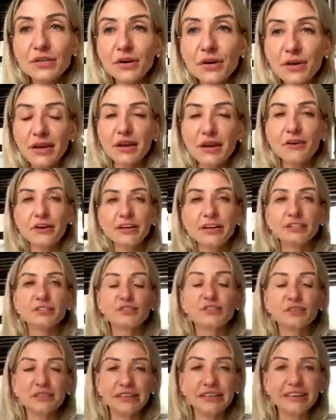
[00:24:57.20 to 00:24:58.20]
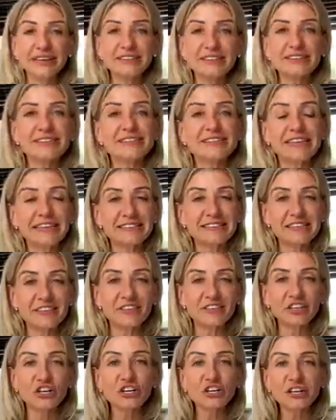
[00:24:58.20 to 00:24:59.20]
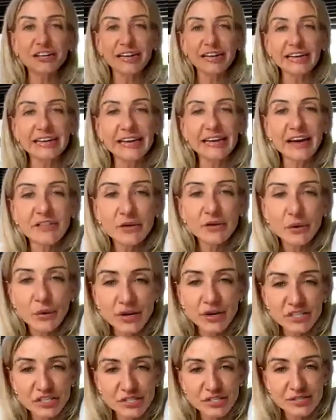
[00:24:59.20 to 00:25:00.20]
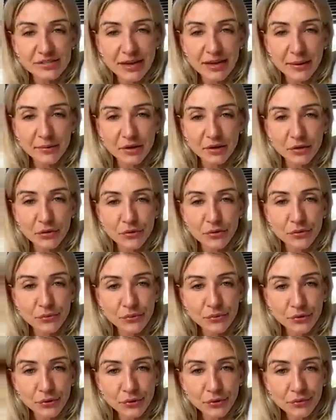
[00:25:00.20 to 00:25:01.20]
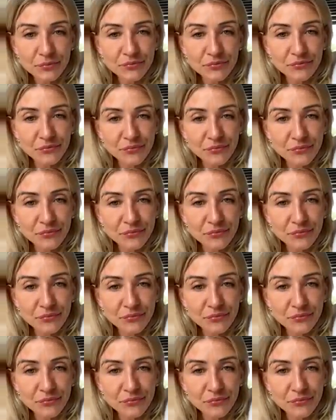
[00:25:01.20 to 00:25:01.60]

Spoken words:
let's have a look. Any other questions coming through?